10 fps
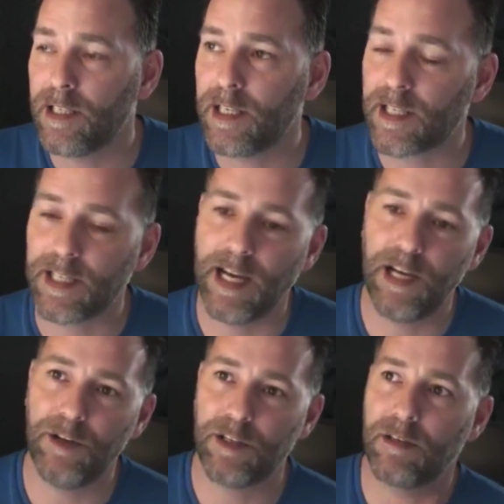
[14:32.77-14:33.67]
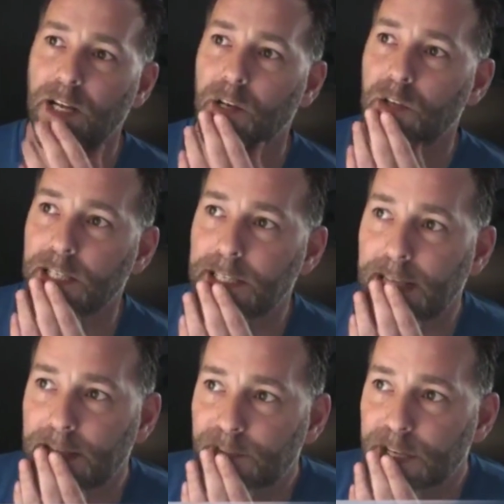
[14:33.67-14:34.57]
a success, how how long did it
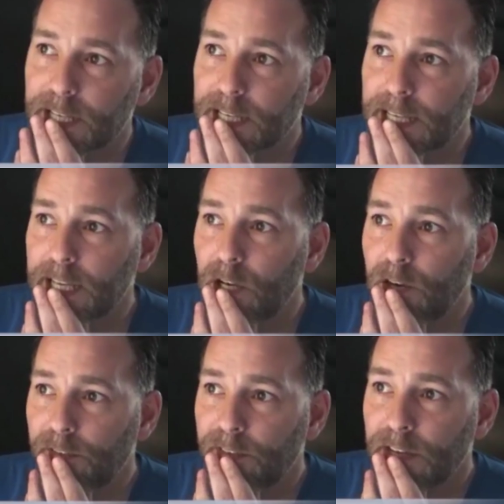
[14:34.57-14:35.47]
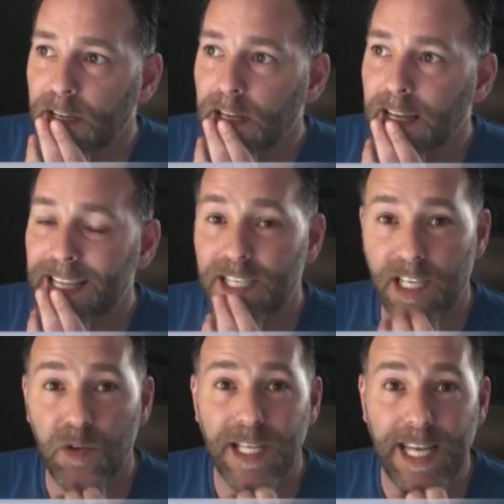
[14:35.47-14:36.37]
take for it to take off? It's
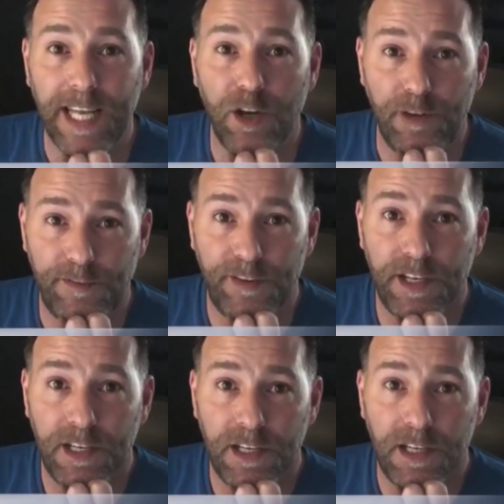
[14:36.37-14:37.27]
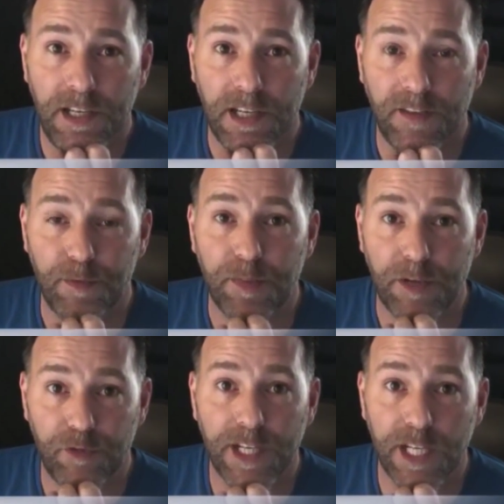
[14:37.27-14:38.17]
still taking off. If I'm
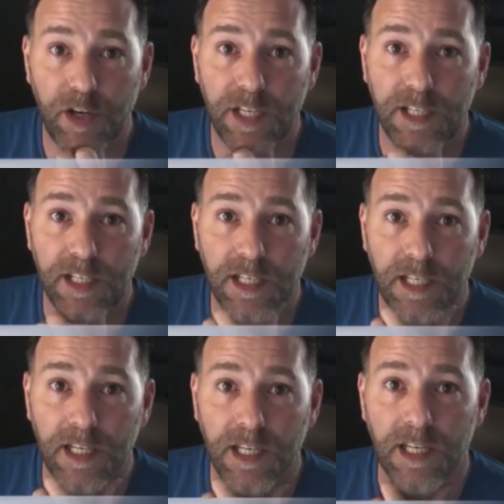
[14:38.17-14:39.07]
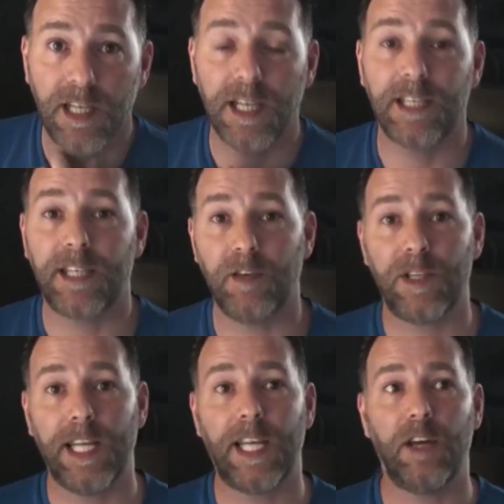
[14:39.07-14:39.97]
being really honest, it's
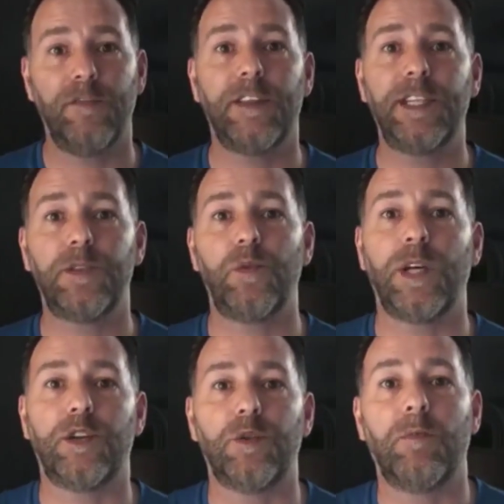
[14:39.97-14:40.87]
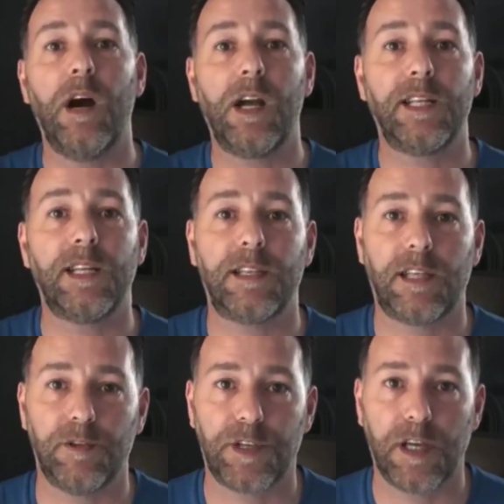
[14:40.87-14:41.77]
still taking off. This is where your marketing
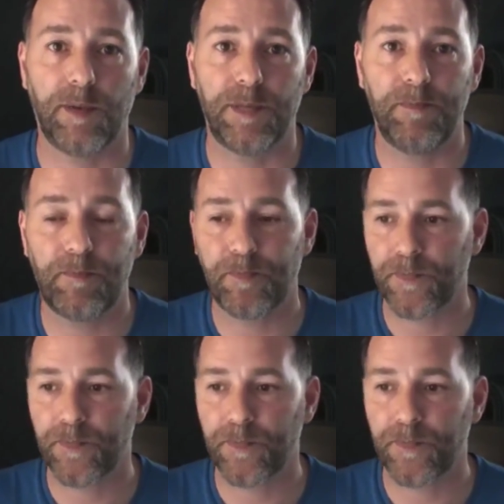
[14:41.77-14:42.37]
skills come in.